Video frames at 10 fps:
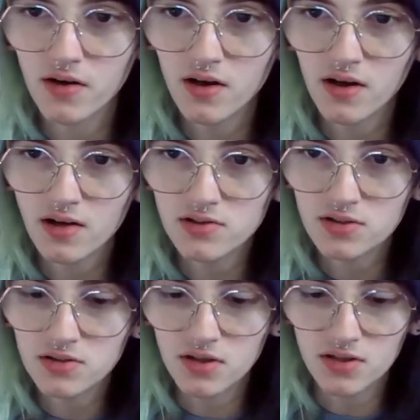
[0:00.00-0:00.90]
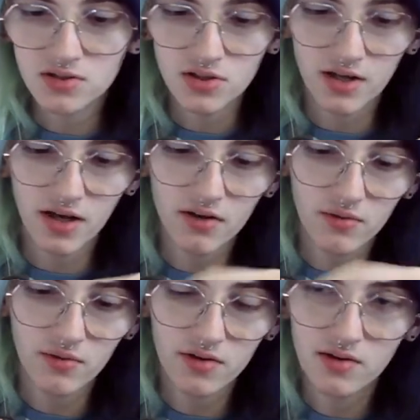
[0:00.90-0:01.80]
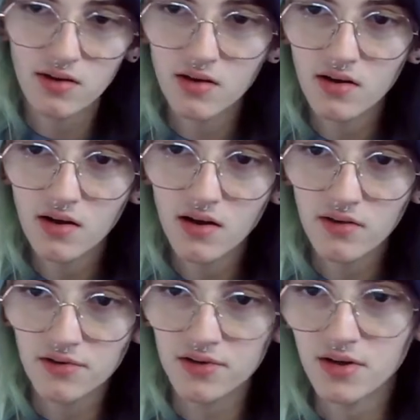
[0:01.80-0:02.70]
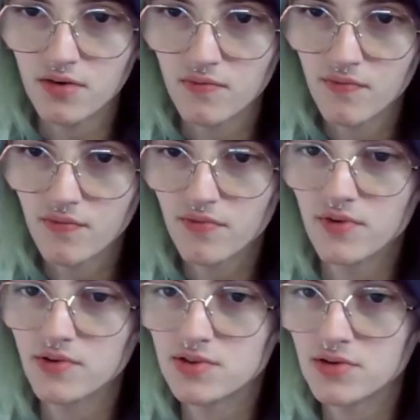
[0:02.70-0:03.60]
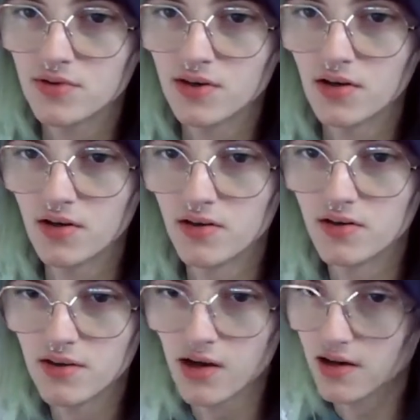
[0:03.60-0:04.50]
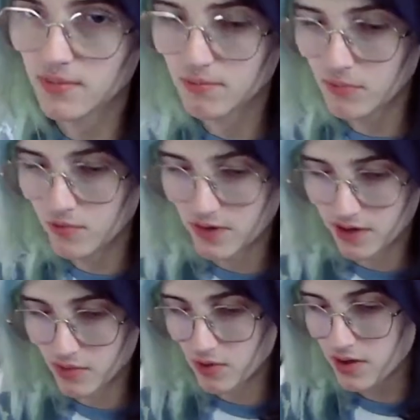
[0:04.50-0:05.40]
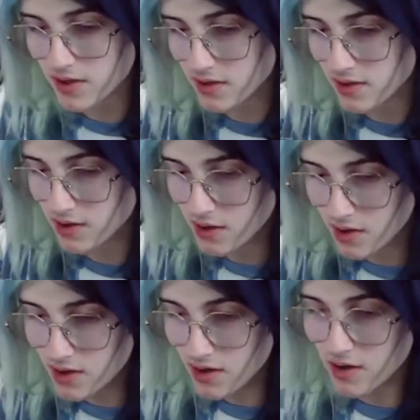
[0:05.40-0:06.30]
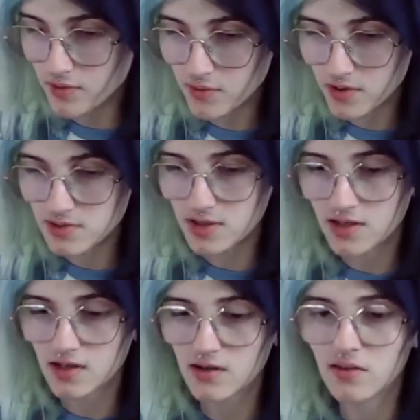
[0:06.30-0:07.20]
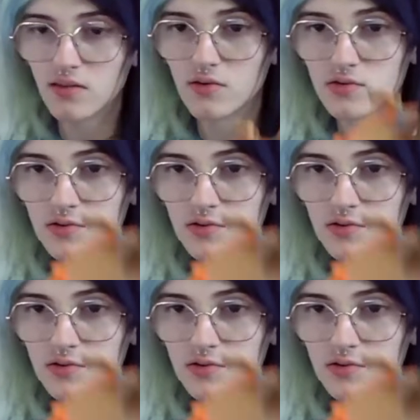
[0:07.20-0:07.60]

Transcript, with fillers: and just nudge it out. There you go. Those three are kind of moved out of the way. Uh, and we're going to take those